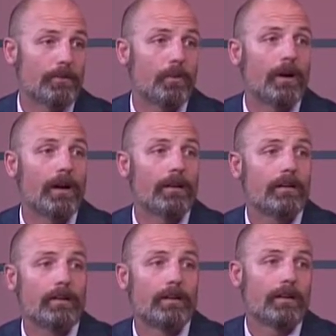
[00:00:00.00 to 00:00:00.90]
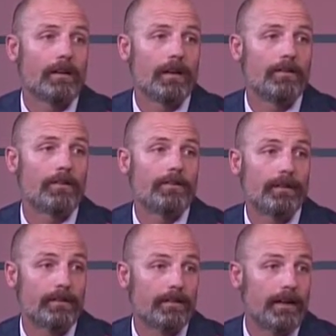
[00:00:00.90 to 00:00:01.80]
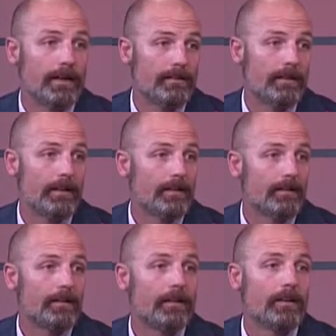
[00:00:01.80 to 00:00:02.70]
the Y, ages 6 to 18.